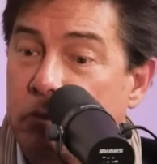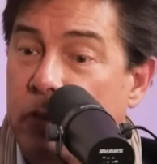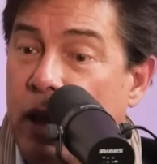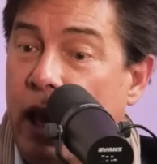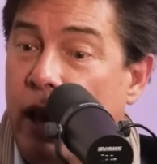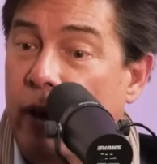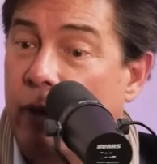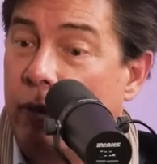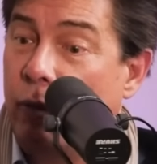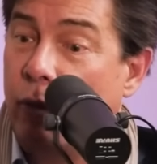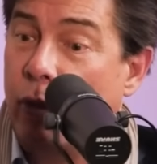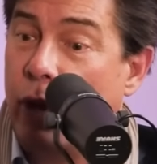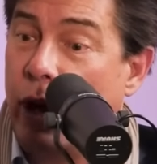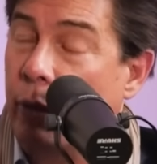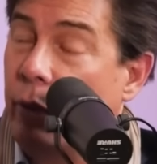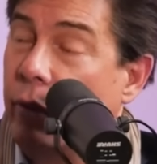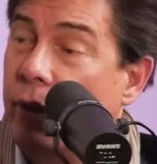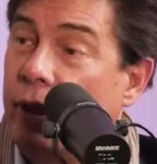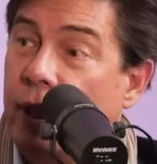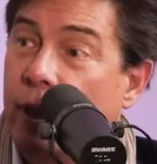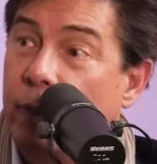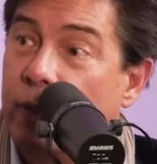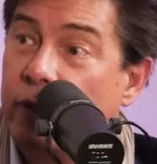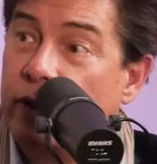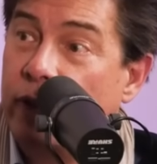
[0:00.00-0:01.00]
at one
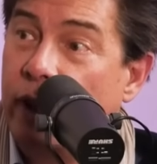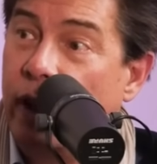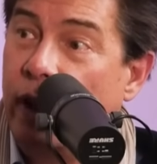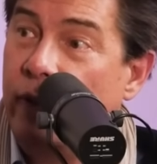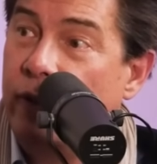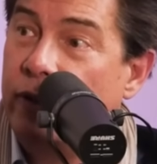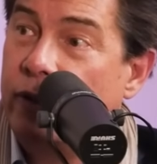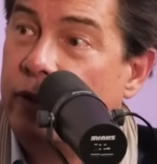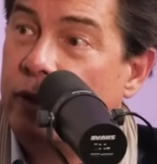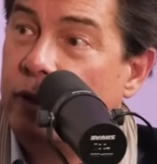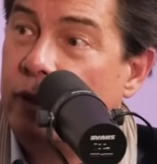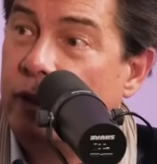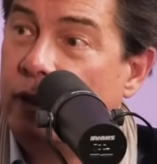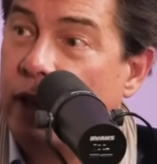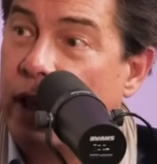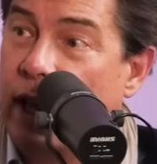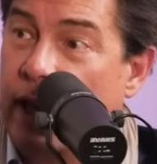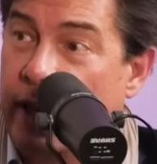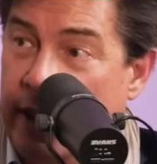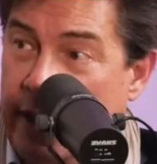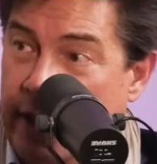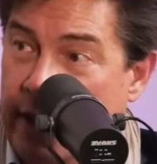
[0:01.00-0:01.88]
with themselves, at